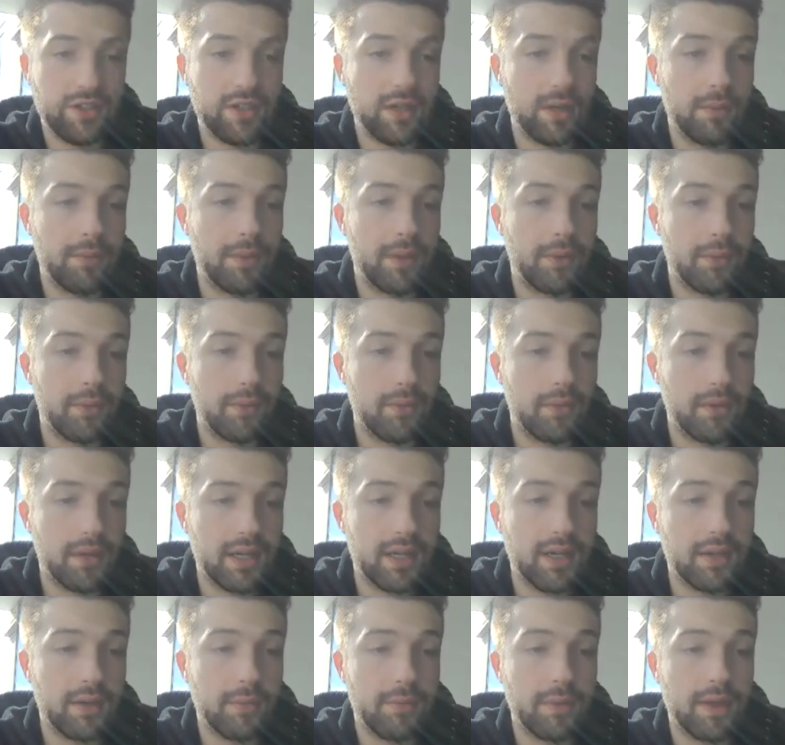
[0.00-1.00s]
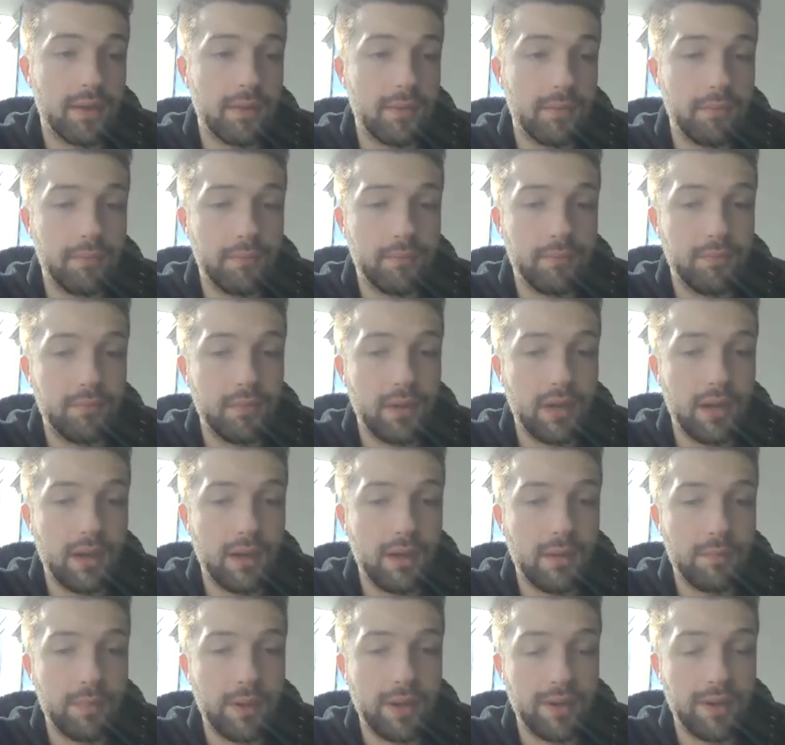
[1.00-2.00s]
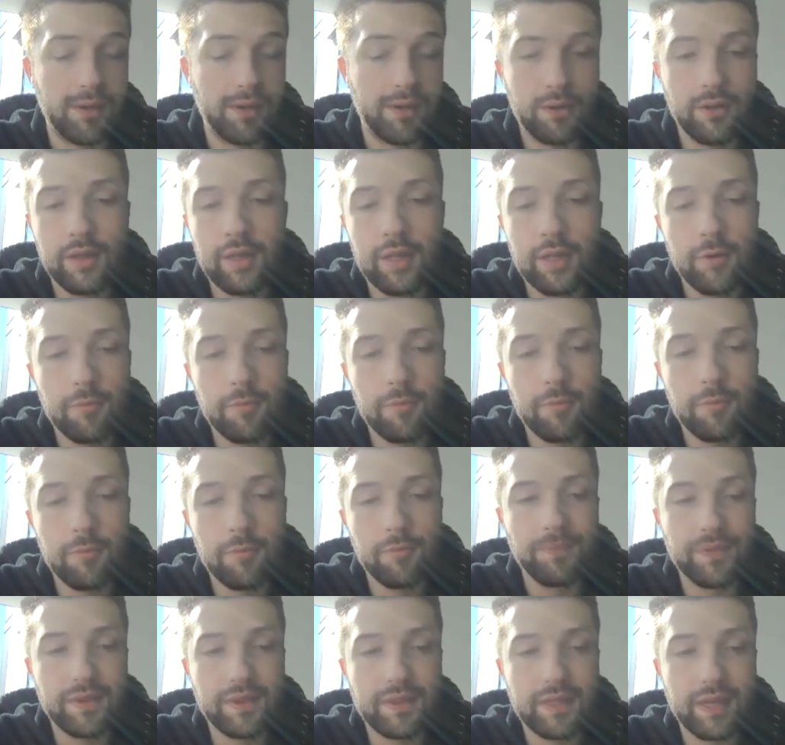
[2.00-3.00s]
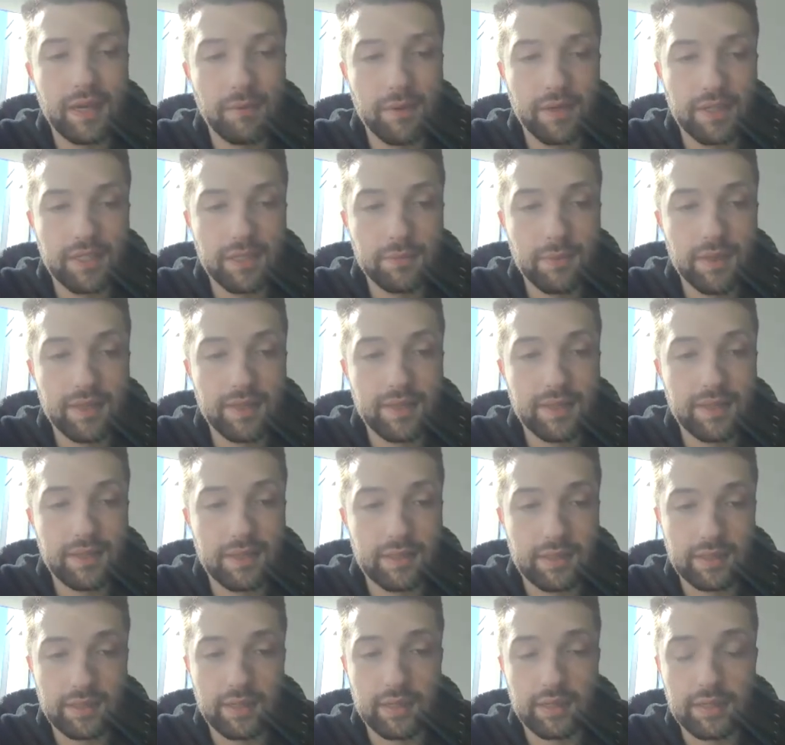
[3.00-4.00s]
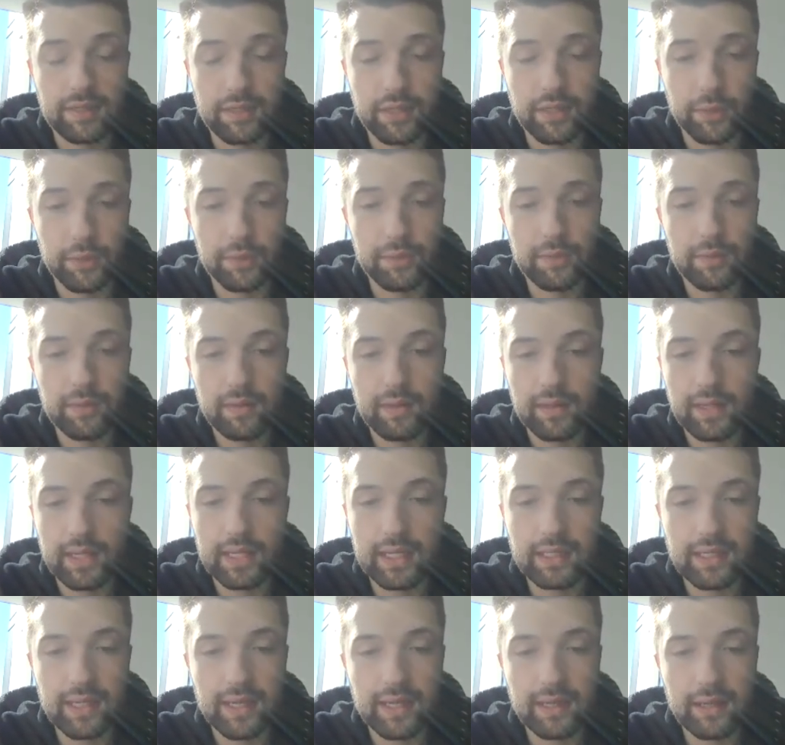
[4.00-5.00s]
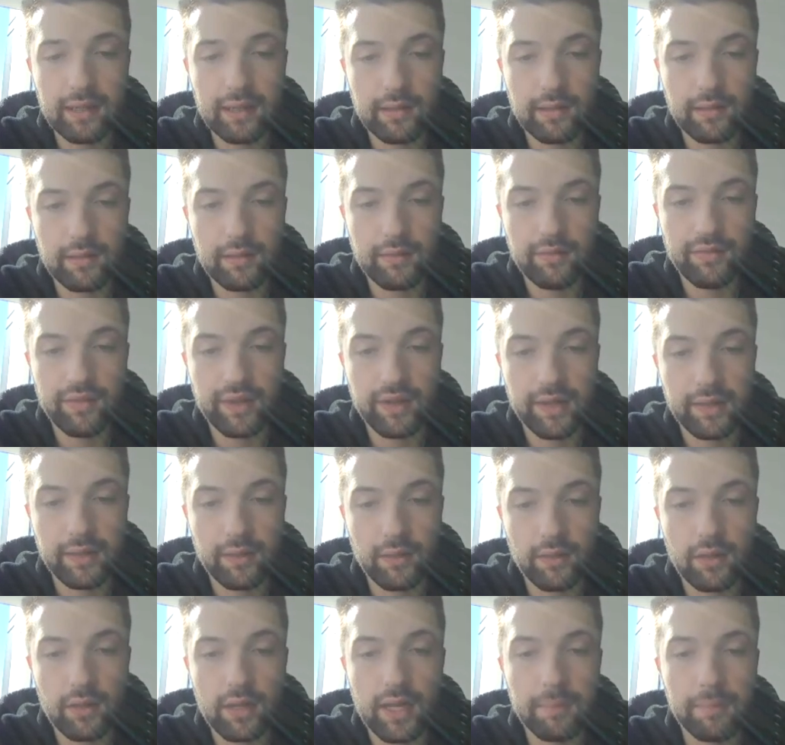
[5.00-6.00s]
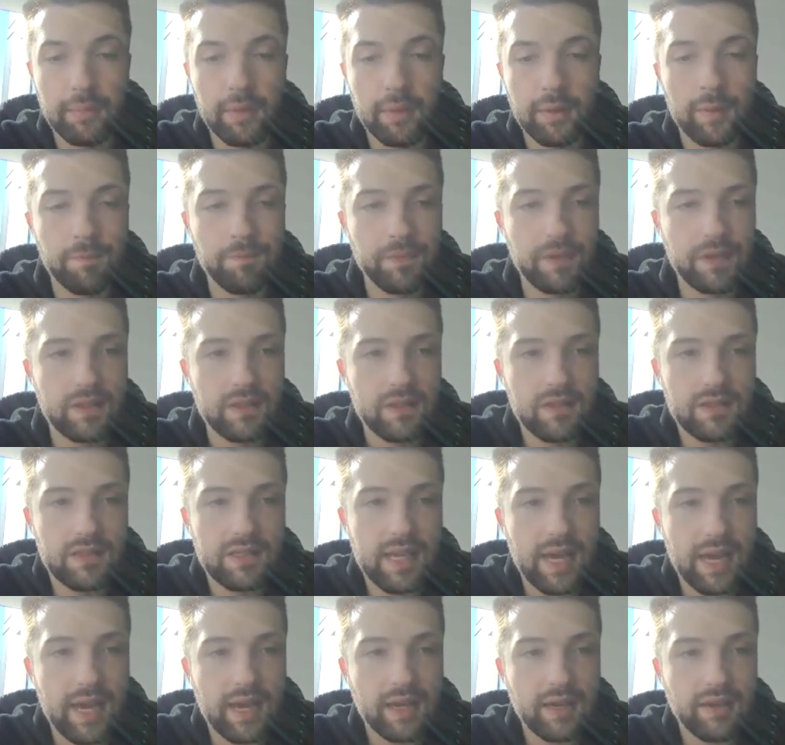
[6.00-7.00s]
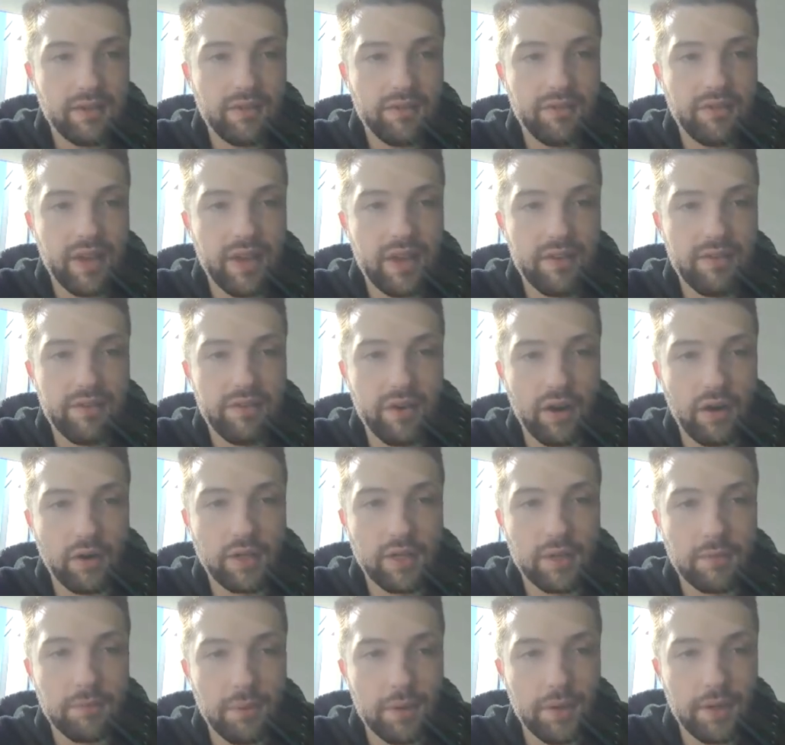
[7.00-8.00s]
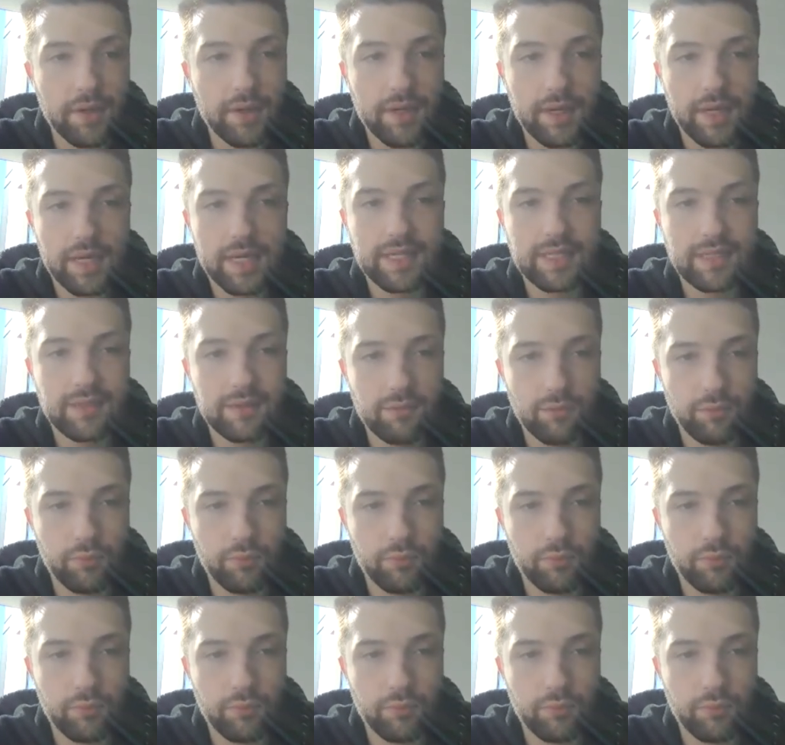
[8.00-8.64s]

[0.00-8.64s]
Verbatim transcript: could have been a. He could have been a uh, Bengal, but Tyreke Smith is a stud too. He's getting very little hype. Zach Van Valkenburg is